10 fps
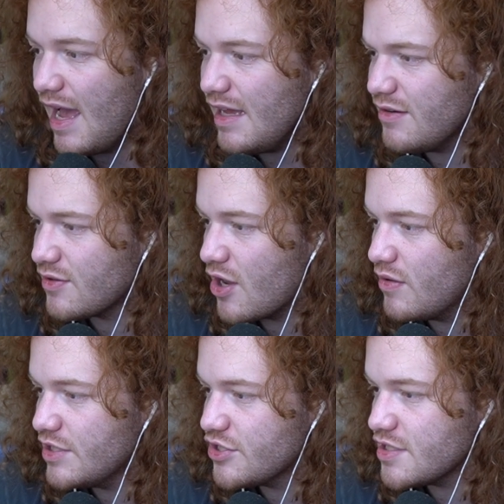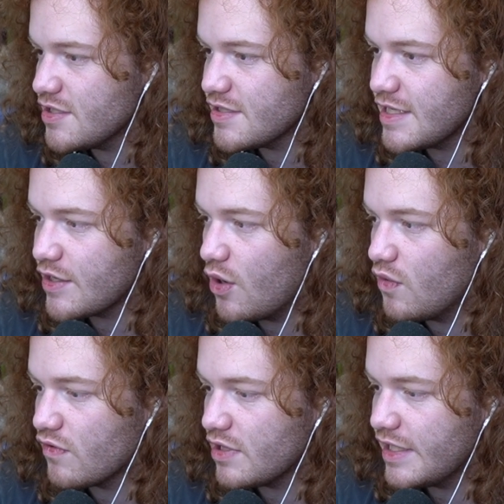I don't know. It just looks like
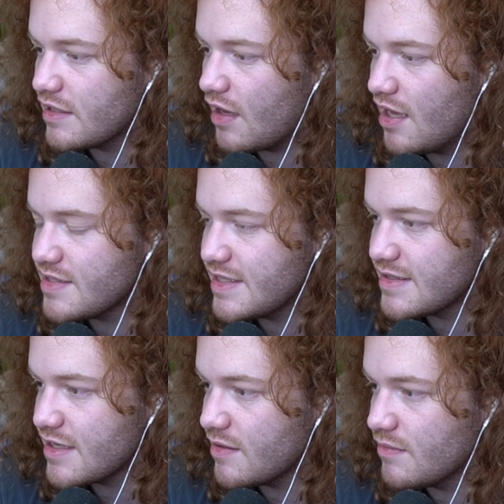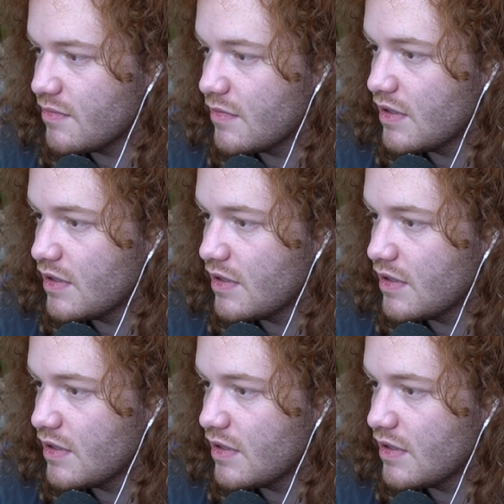overly glossy some.